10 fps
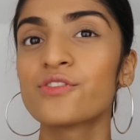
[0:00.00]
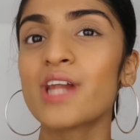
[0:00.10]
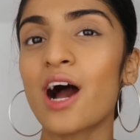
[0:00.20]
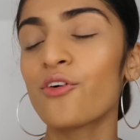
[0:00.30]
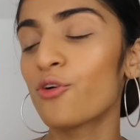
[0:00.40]
So
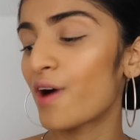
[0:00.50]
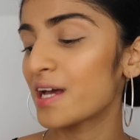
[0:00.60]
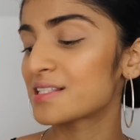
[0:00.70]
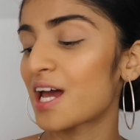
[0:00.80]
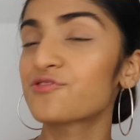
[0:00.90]
now all
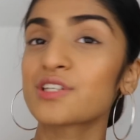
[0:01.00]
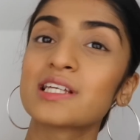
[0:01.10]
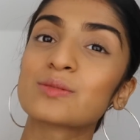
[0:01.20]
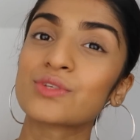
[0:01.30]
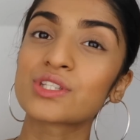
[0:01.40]
that is left
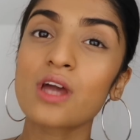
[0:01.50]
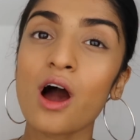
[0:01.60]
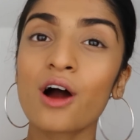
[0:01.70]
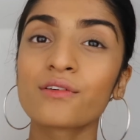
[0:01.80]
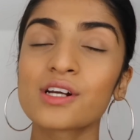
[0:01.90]
is
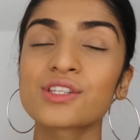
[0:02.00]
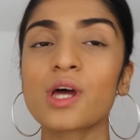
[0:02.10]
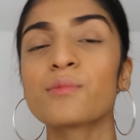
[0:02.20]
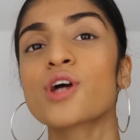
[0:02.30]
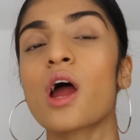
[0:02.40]
mascara.
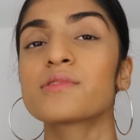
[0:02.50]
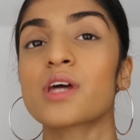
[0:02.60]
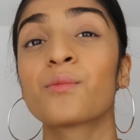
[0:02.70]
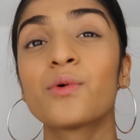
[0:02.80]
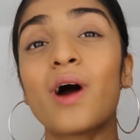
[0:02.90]
Sometimes
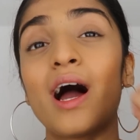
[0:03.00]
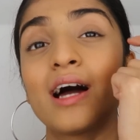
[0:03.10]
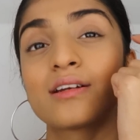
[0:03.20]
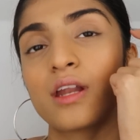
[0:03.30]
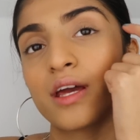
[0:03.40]
I will
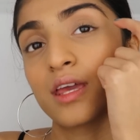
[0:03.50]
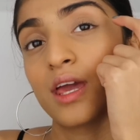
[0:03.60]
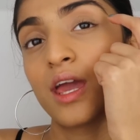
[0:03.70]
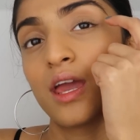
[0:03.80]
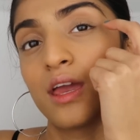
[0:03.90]
add like
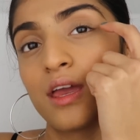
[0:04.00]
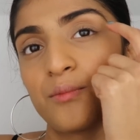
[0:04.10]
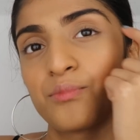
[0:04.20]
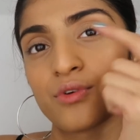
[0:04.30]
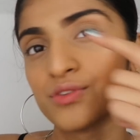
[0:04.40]

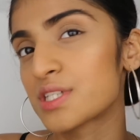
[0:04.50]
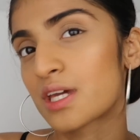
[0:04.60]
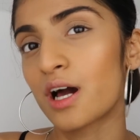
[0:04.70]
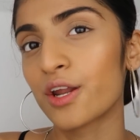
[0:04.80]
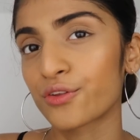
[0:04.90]
a bronzy
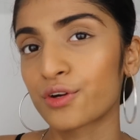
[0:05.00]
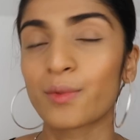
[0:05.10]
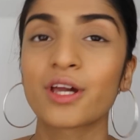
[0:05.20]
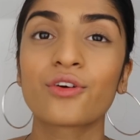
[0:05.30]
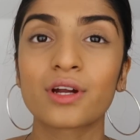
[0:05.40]
colour through
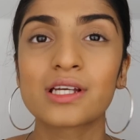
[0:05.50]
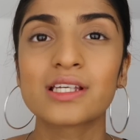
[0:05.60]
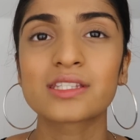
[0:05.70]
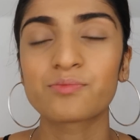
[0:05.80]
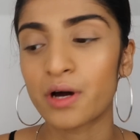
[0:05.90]
my
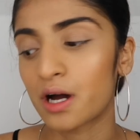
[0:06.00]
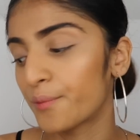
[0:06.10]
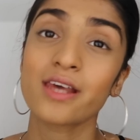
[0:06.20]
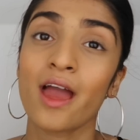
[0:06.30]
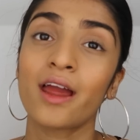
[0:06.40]
crease, but
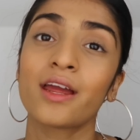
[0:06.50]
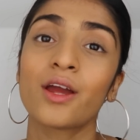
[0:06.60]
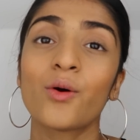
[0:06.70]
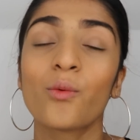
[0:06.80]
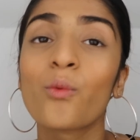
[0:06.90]

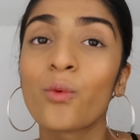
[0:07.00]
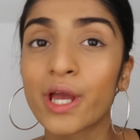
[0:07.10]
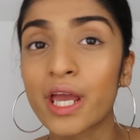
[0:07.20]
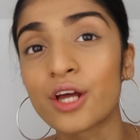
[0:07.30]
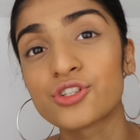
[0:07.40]
today
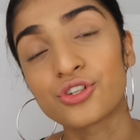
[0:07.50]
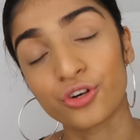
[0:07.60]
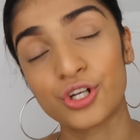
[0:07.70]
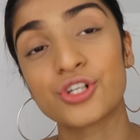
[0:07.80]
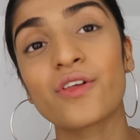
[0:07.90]
we're just
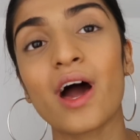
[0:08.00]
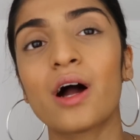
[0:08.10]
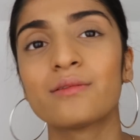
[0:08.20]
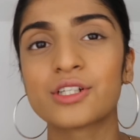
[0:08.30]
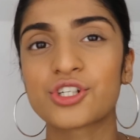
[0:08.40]
not going to do
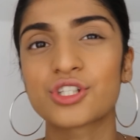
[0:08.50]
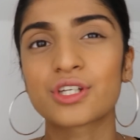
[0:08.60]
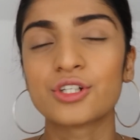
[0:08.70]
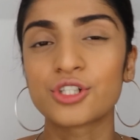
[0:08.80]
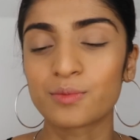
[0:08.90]
that. I'm literally
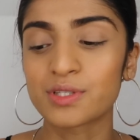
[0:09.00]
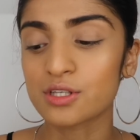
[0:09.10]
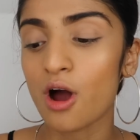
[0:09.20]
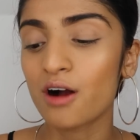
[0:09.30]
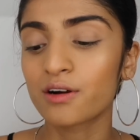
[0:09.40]
just going to do
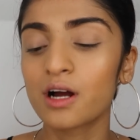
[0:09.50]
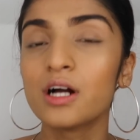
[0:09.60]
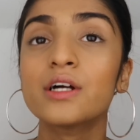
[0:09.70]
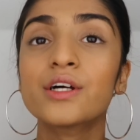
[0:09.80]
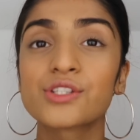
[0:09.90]
mascara.
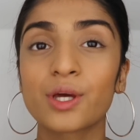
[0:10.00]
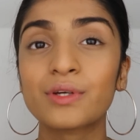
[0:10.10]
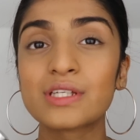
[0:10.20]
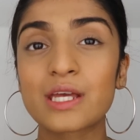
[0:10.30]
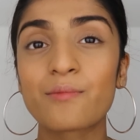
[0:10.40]
So I'm
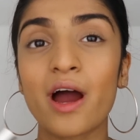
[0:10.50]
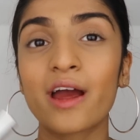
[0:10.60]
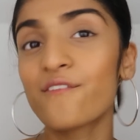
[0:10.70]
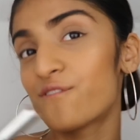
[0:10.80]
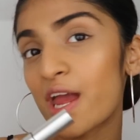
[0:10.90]
using
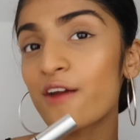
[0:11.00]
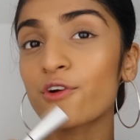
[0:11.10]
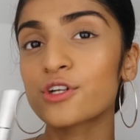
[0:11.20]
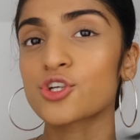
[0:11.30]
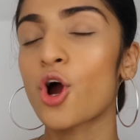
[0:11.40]
my
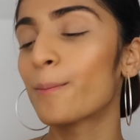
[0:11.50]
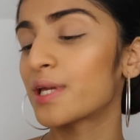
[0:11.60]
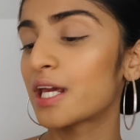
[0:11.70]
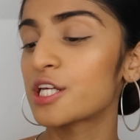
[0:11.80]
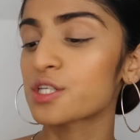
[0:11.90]
favourite
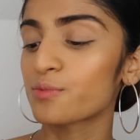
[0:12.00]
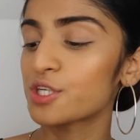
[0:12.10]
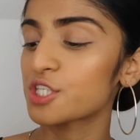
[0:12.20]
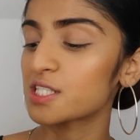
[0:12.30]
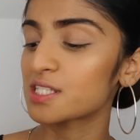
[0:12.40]
combination,
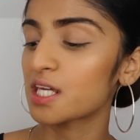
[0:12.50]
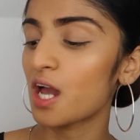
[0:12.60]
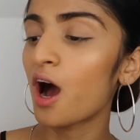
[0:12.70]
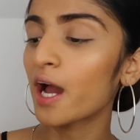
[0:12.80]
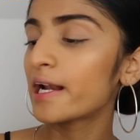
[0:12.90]
which is
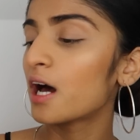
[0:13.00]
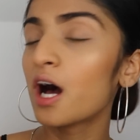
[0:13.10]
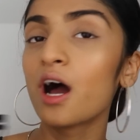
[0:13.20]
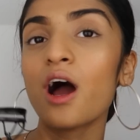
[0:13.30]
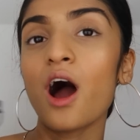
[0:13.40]
the
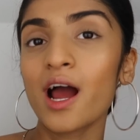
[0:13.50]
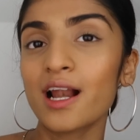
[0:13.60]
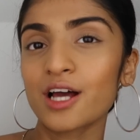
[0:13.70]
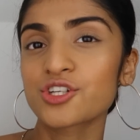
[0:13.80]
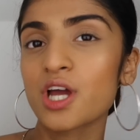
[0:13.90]
Isla
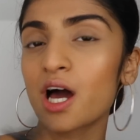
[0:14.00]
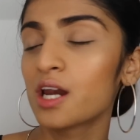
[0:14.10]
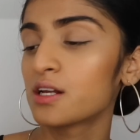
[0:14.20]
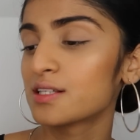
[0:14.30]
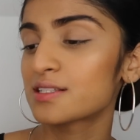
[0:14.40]
Eyelash
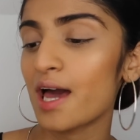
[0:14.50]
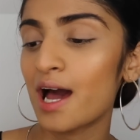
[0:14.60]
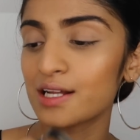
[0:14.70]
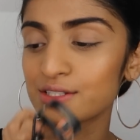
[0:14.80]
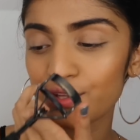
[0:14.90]
Curlers
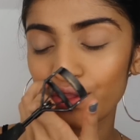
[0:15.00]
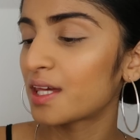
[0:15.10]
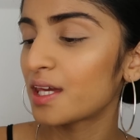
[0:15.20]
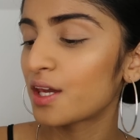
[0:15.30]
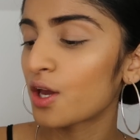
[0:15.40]
and
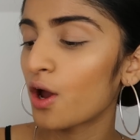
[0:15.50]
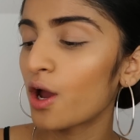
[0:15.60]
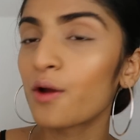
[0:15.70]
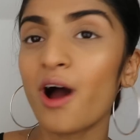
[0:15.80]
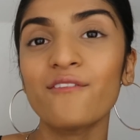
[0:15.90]

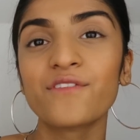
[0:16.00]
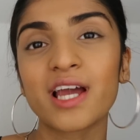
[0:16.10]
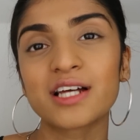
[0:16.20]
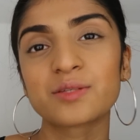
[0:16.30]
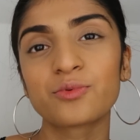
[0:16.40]
Kiko
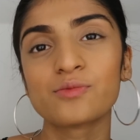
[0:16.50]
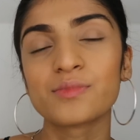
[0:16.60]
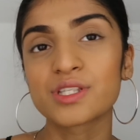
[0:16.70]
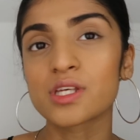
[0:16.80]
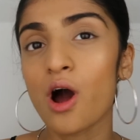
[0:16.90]
Unforgettable
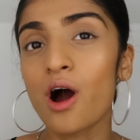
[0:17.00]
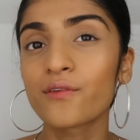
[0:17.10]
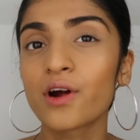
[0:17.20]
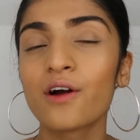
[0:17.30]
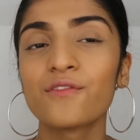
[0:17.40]

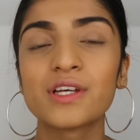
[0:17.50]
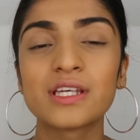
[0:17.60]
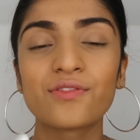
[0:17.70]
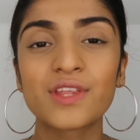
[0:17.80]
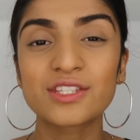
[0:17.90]
Mascara.
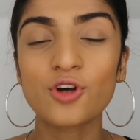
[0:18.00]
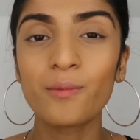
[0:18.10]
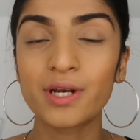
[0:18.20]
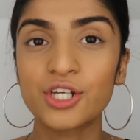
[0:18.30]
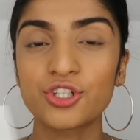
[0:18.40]
This
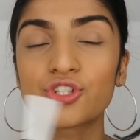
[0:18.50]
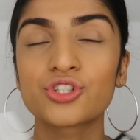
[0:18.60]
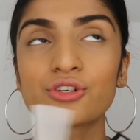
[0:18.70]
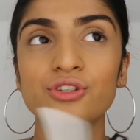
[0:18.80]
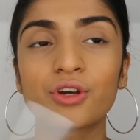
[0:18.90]
combination is so